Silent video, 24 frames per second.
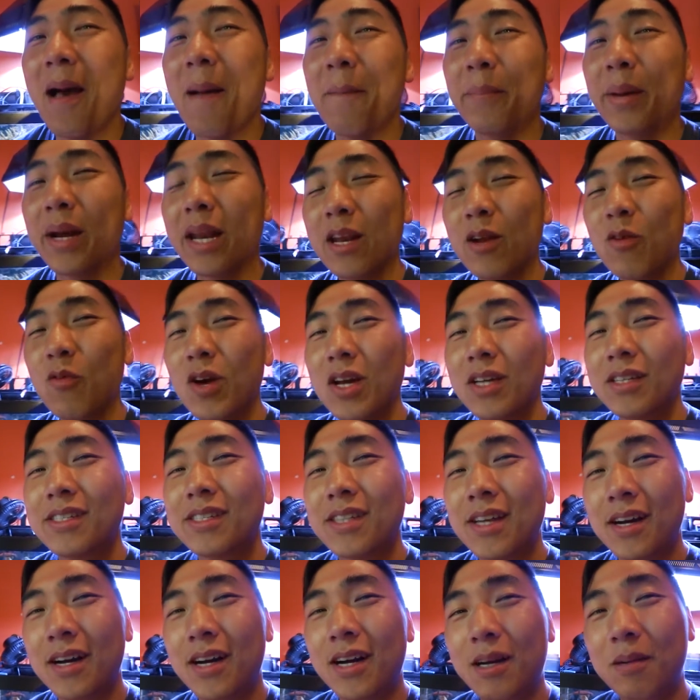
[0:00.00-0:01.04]
But anyways,
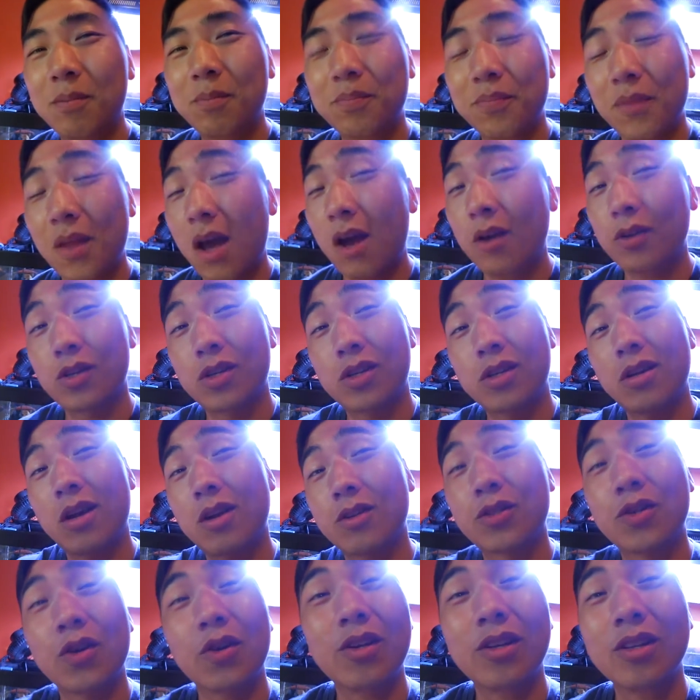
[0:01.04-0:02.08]
um, I'll, I'll
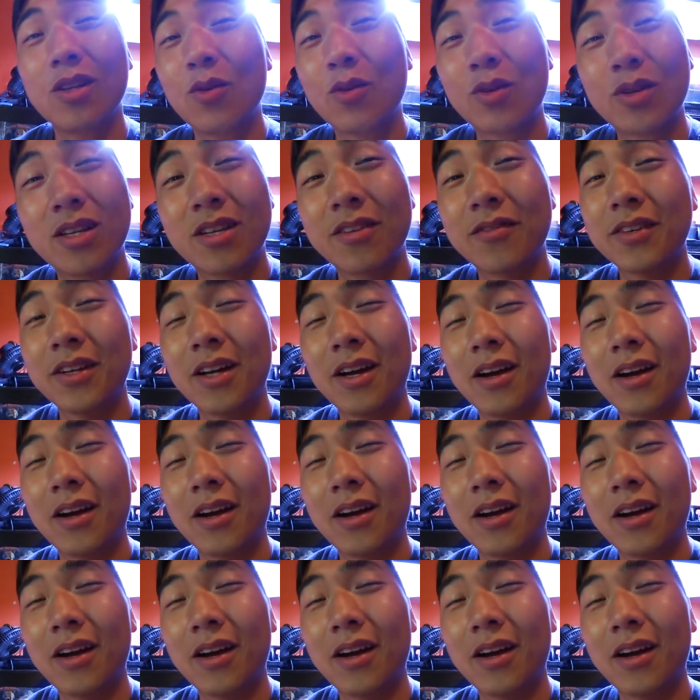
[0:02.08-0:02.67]
show you a little, clip,